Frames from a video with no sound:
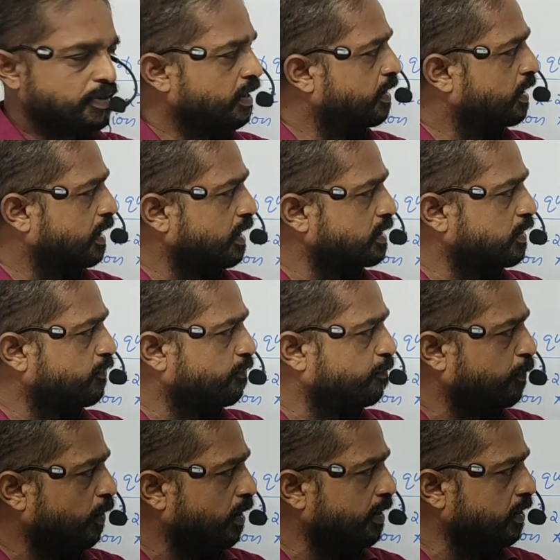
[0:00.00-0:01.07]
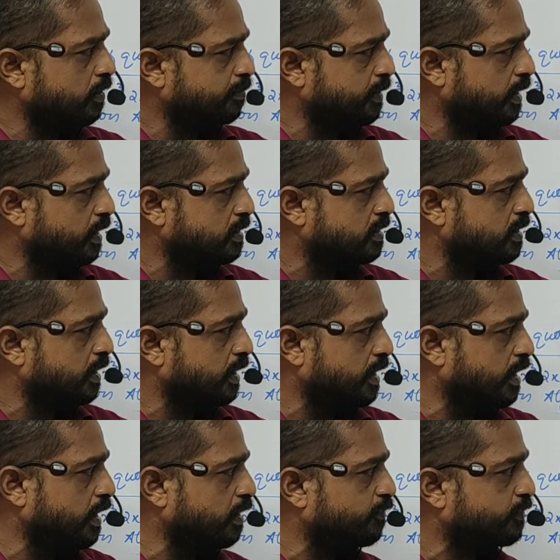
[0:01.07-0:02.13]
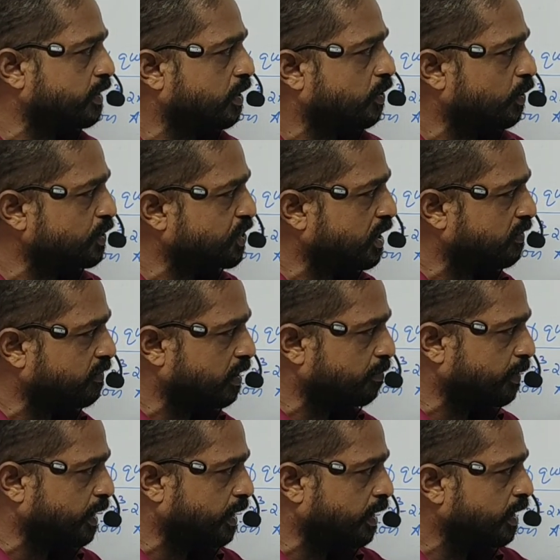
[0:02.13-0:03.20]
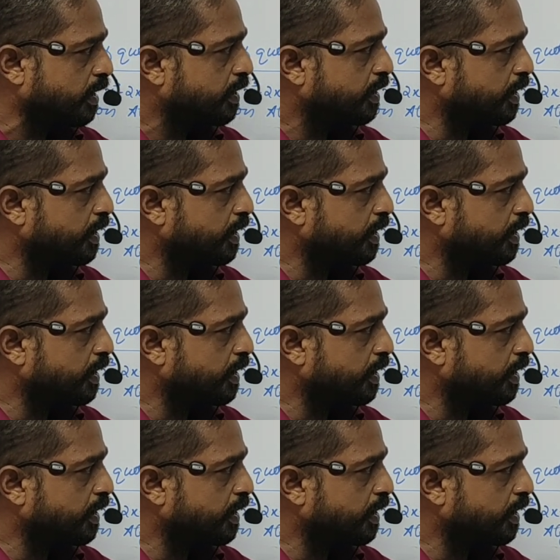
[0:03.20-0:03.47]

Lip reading: In the case of polynomials, the degree of the quotient will be